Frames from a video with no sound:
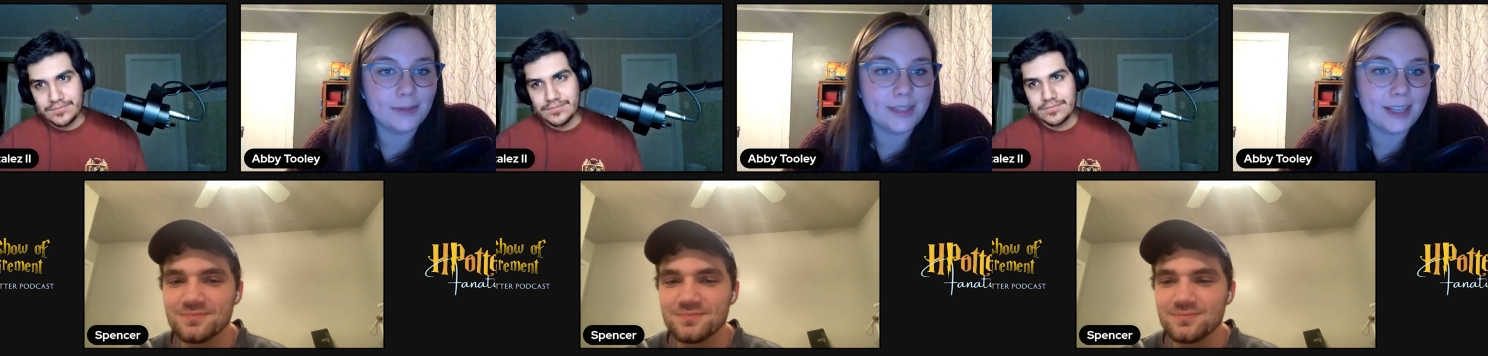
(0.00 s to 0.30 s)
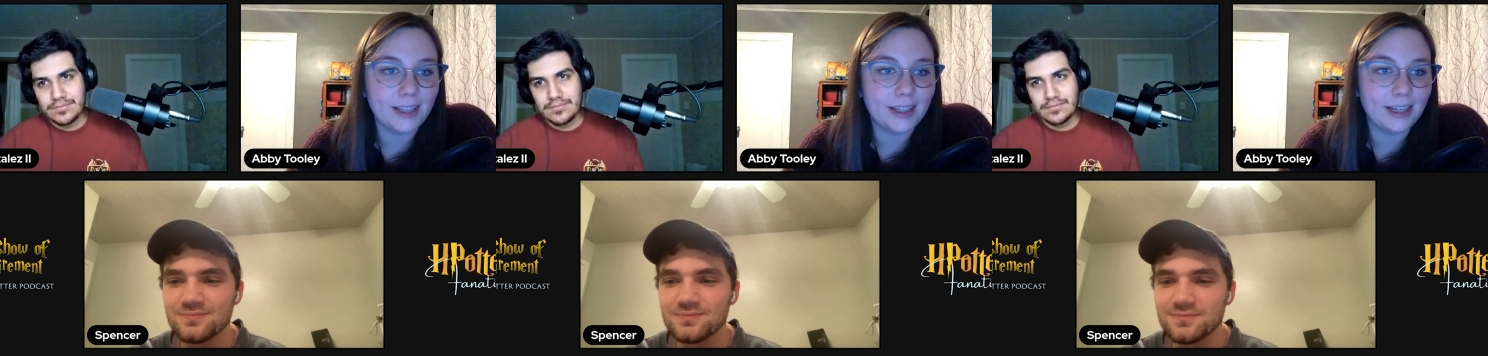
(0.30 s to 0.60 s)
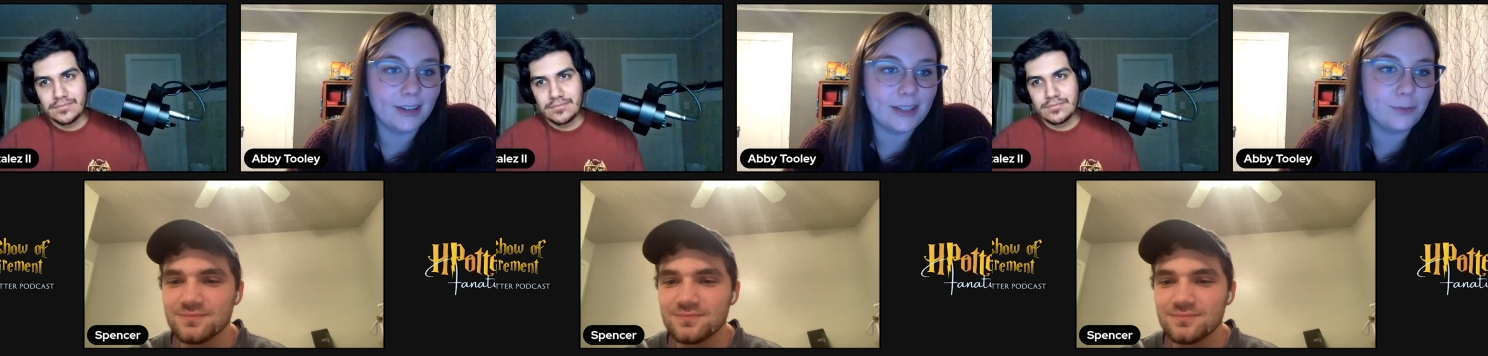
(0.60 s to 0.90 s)
Speaker 1: Sadly,
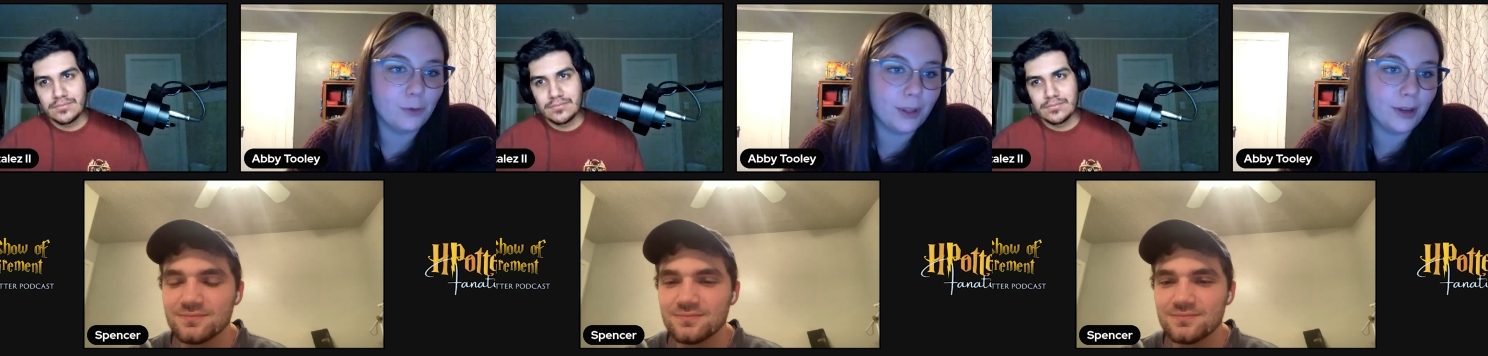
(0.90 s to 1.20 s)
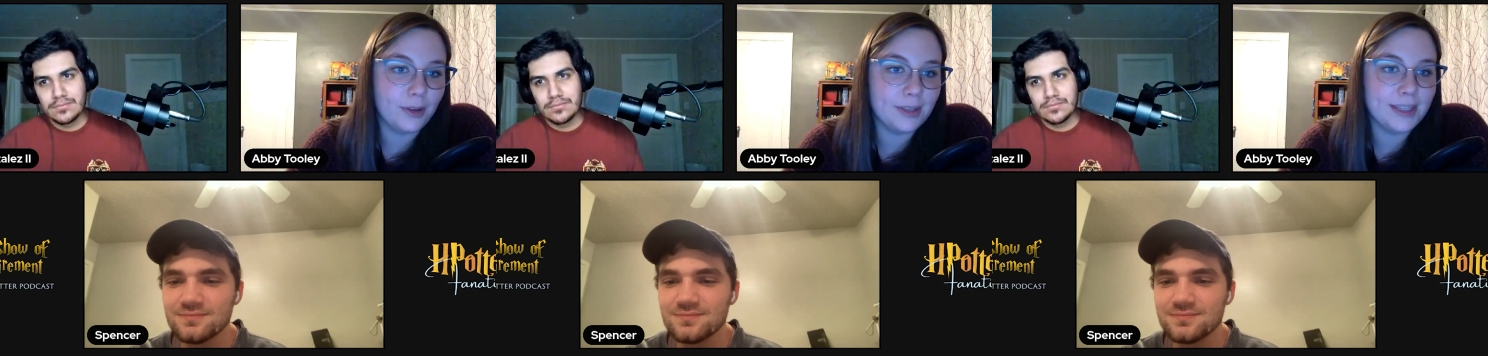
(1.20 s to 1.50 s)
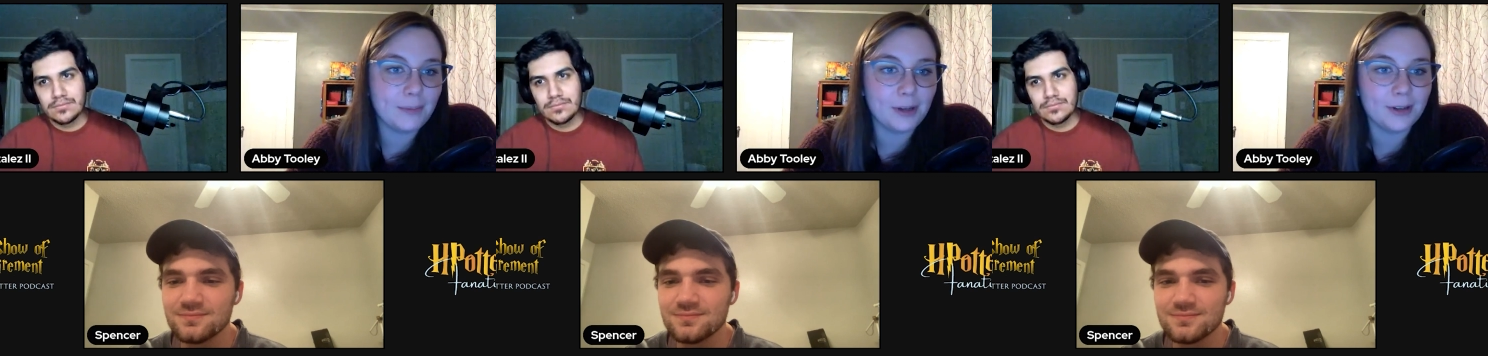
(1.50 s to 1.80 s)
Harry's fourth year, the
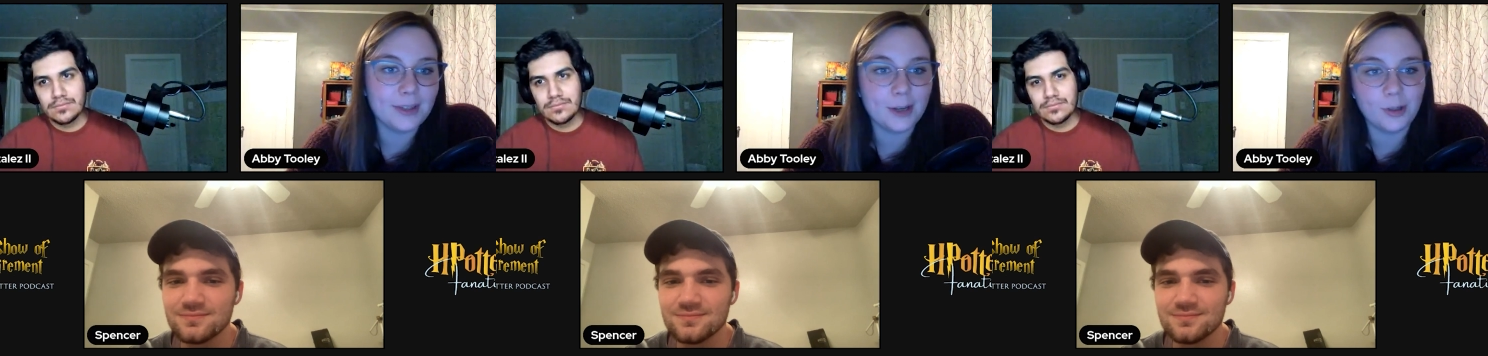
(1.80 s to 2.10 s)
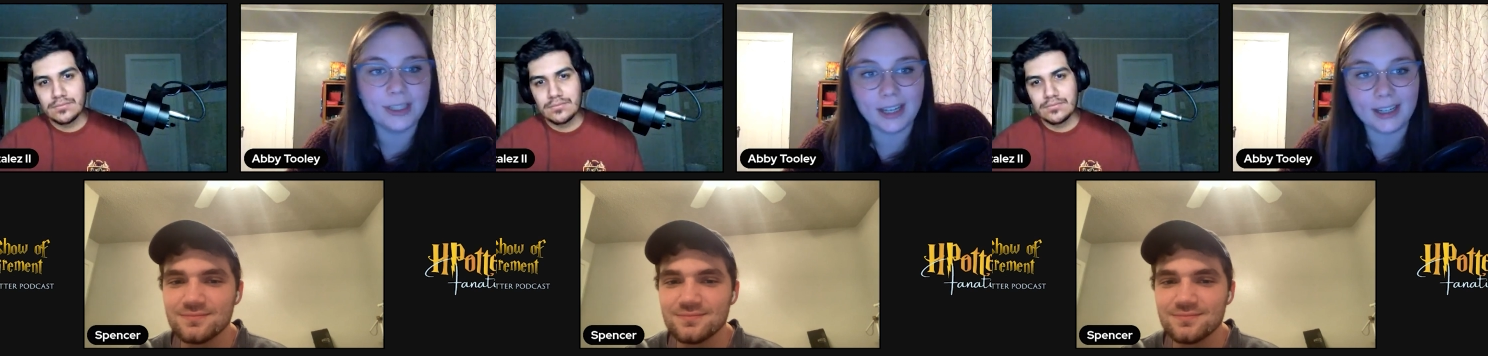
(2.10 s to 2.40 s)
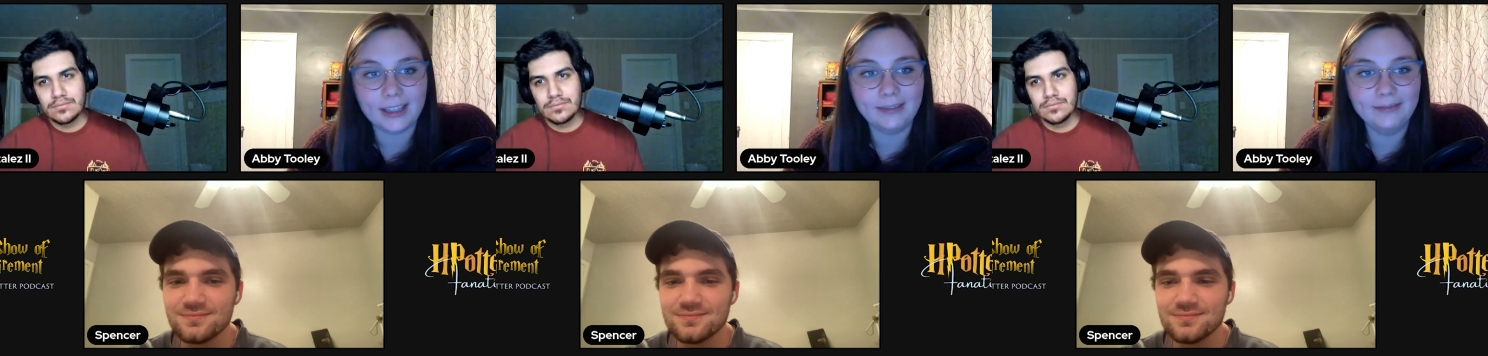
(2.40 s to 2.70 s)
same year Cedric
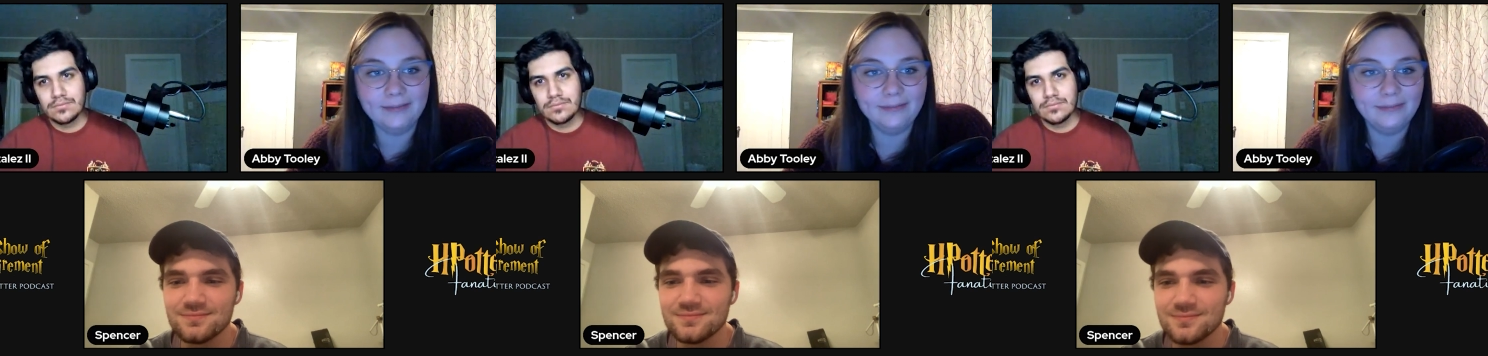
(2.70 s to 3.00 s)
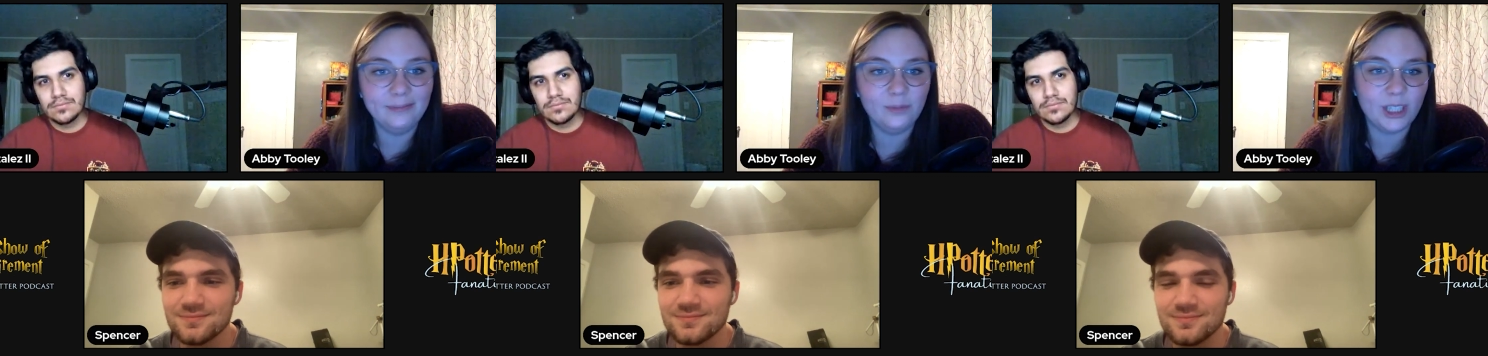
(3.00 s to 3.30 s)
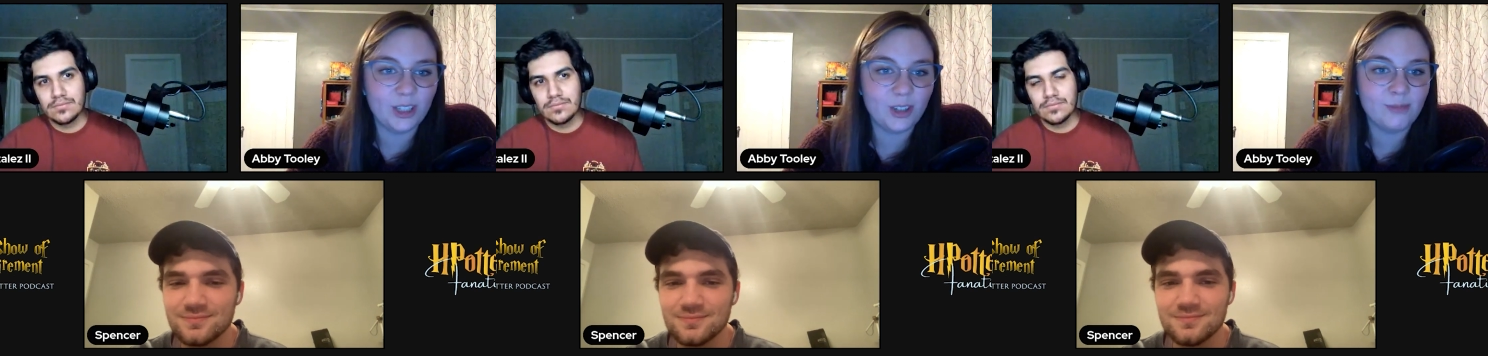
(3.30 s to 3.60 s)
died,
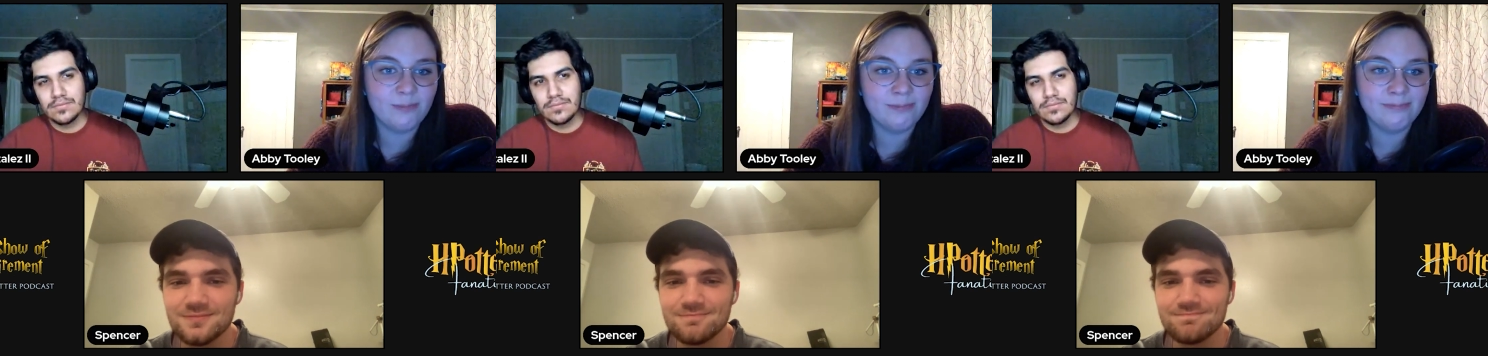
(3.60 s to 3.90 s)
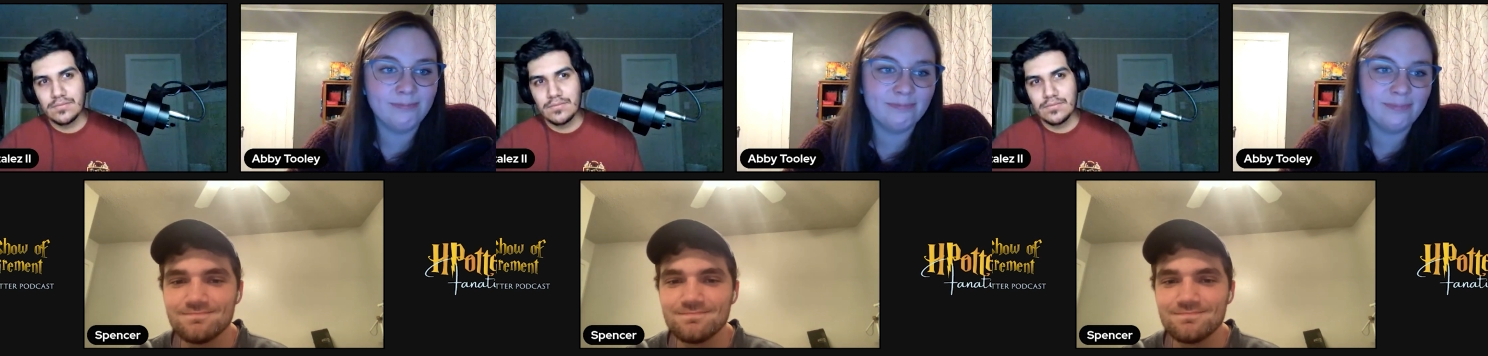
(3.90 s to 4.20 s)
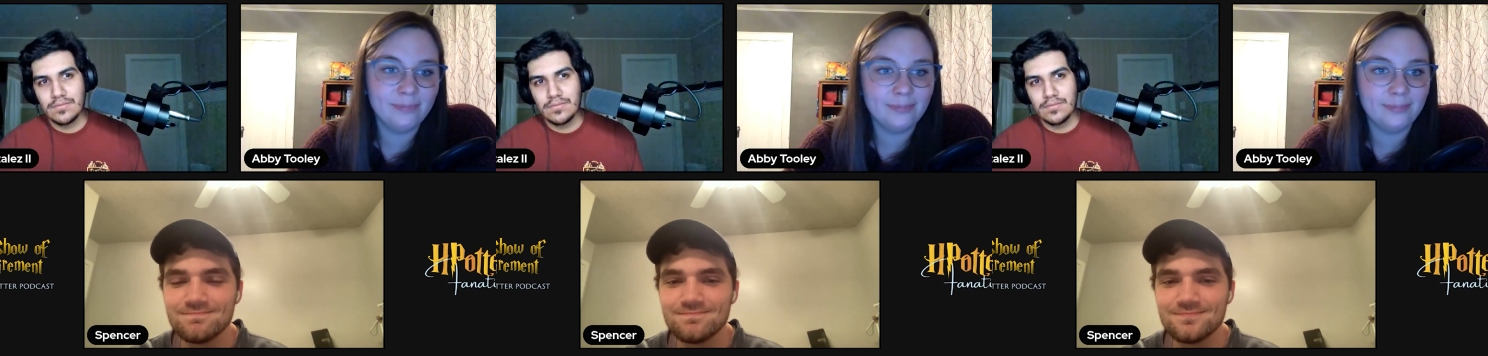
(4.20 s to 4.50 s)
which,
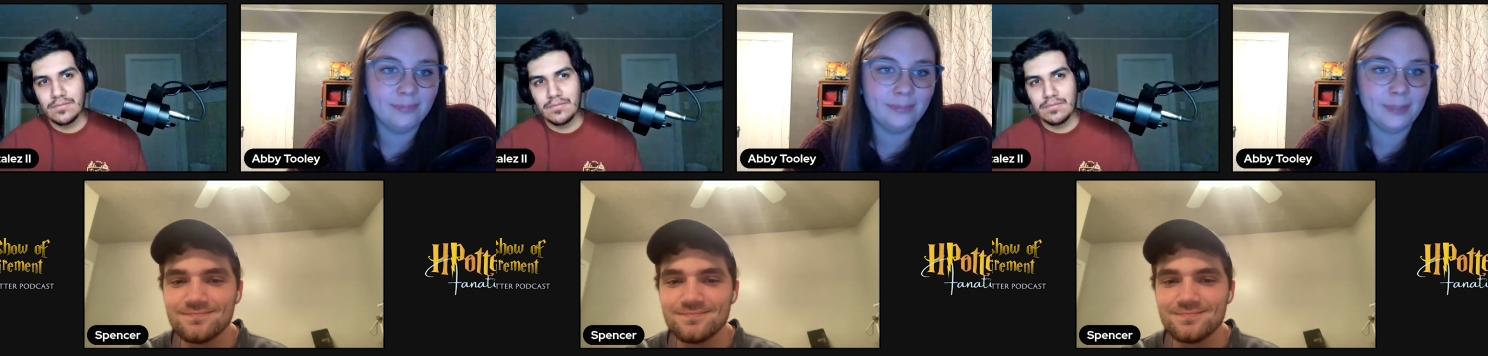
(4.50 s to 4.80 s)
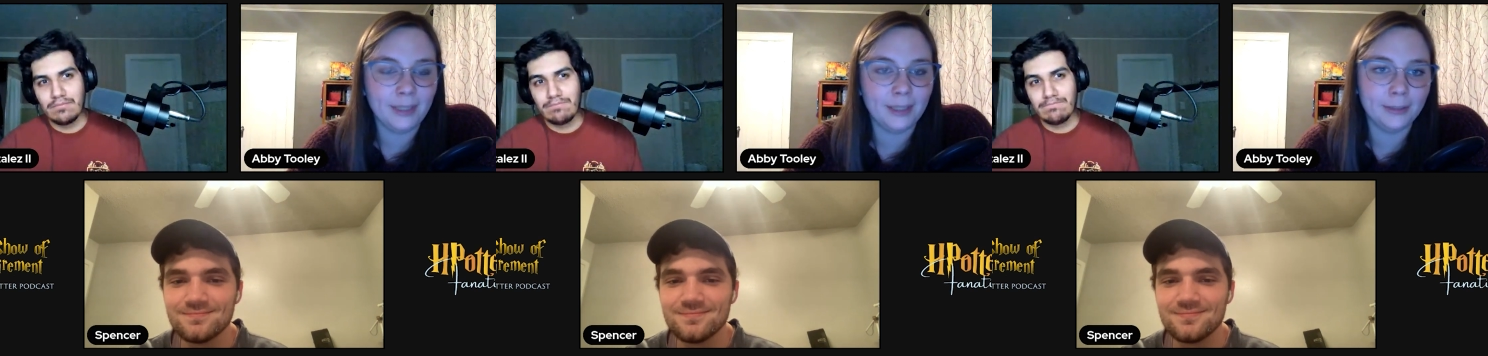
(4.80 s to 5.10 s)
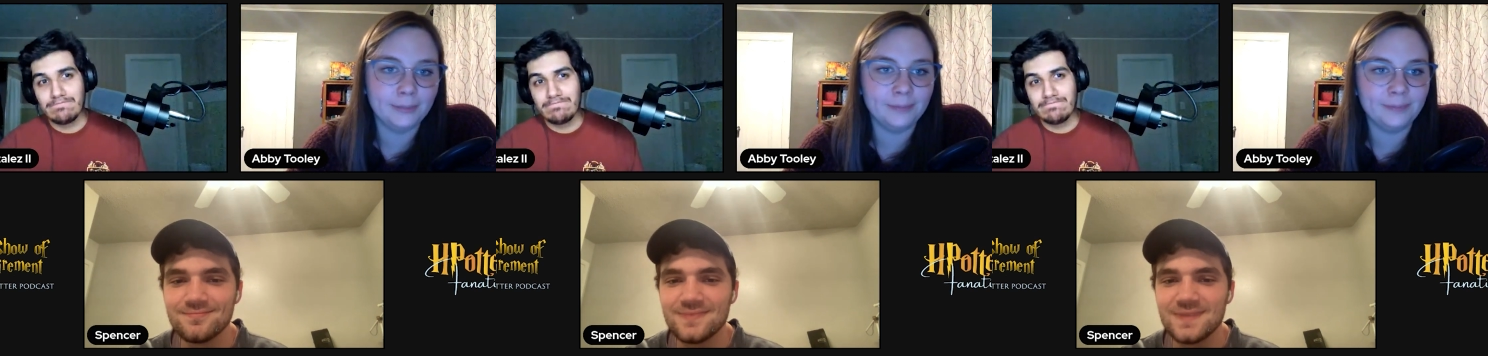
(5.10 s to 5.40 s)
you know,